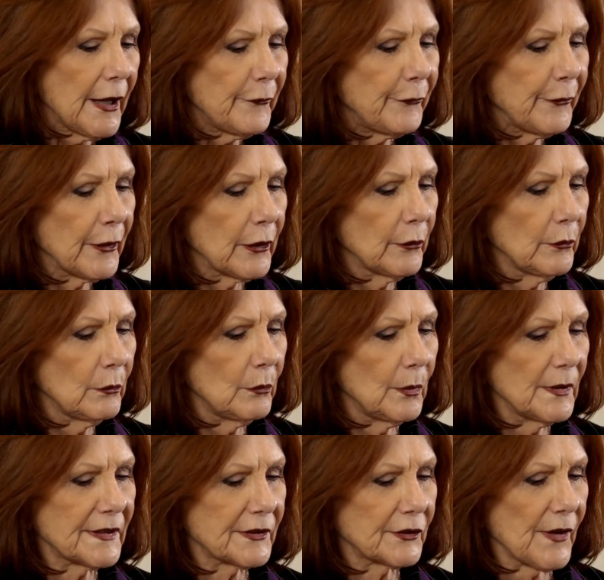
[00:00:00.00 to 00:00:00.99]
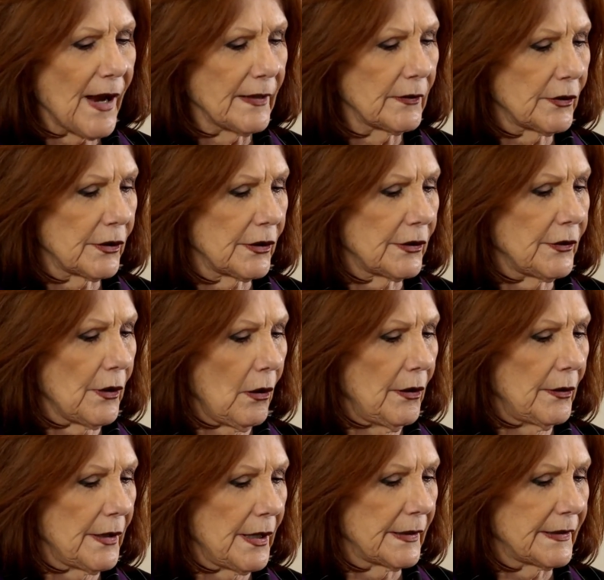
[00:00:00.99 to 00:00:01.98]
If you were stranded
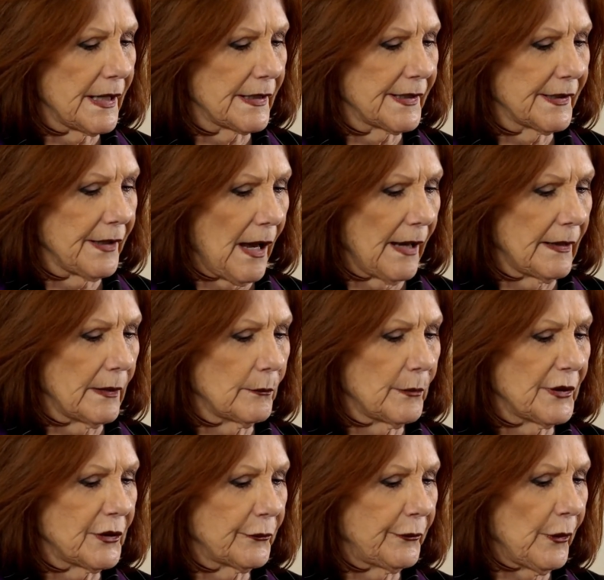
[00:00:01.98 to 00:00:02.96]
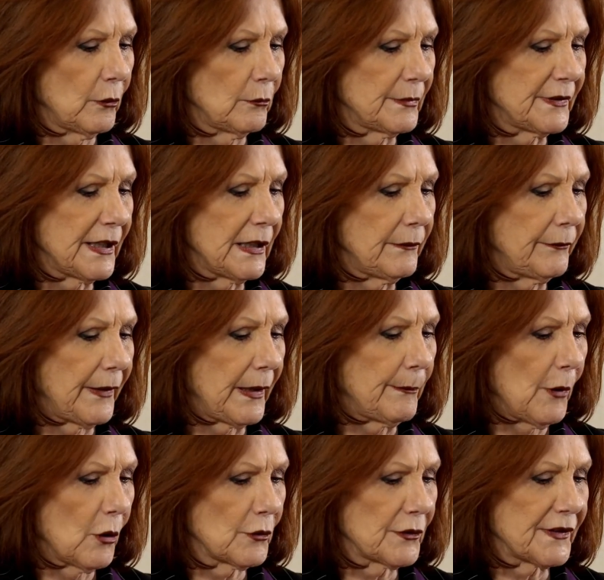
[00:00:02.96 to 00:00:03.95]
on a desert island, which film, TV,
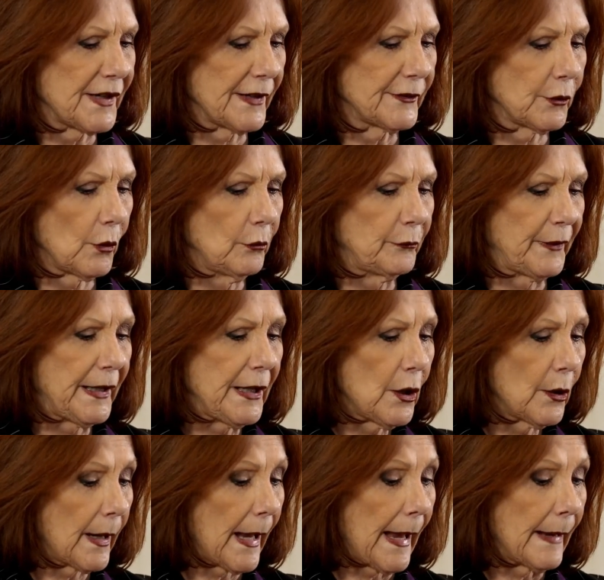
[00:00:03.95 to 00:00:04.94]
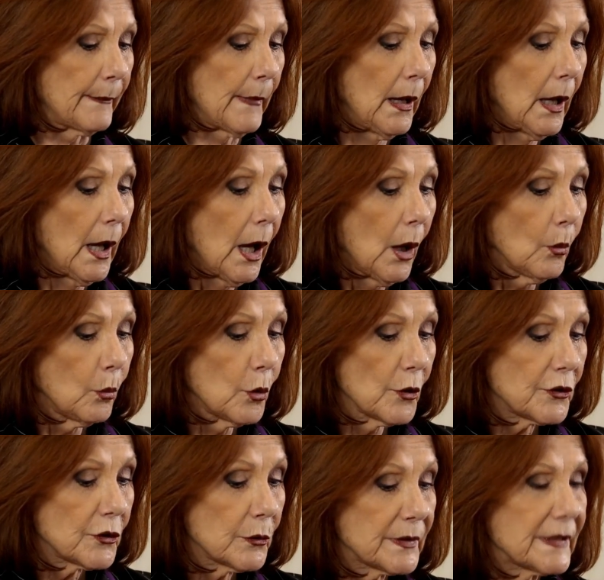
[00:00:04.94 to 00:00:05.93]
box set or video game
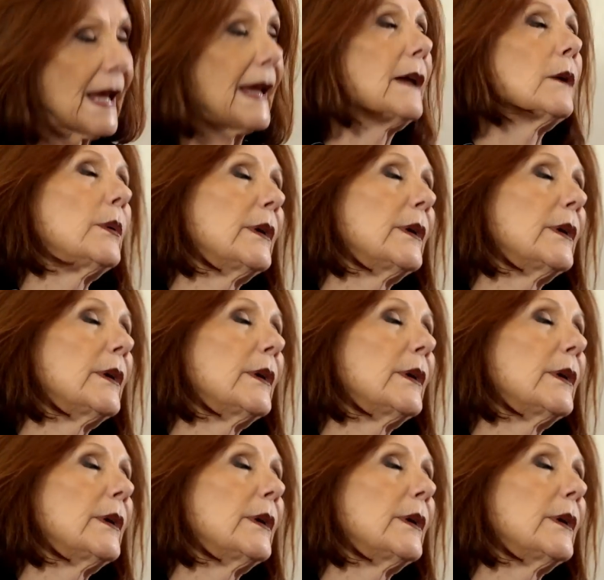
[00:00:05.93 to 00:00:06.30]
would you take